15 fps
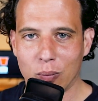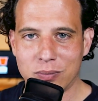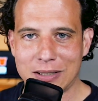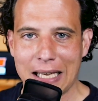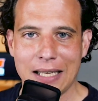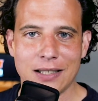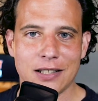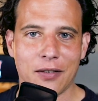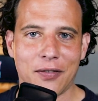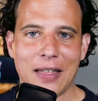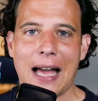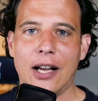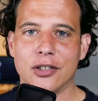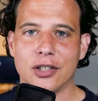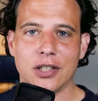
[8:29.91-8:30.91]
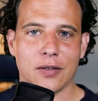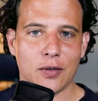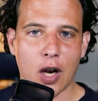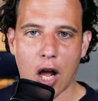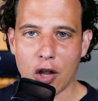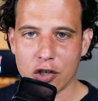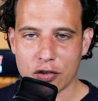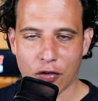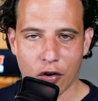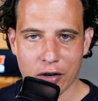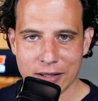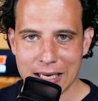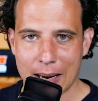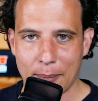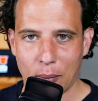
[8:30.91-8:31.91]
tens of thousands of dollars, for
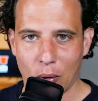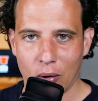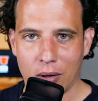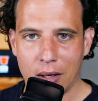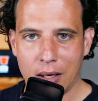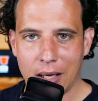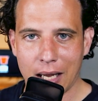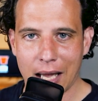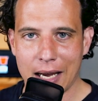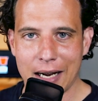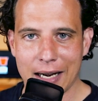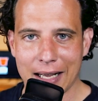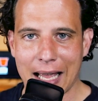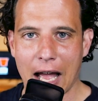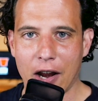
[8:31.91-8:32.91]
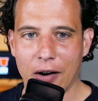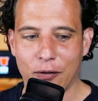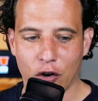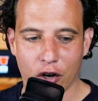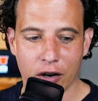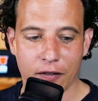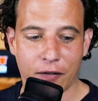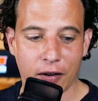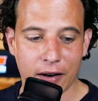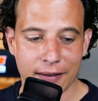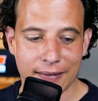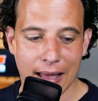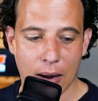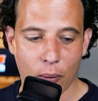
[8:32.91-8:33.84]
example, in an account if you're going to fund it that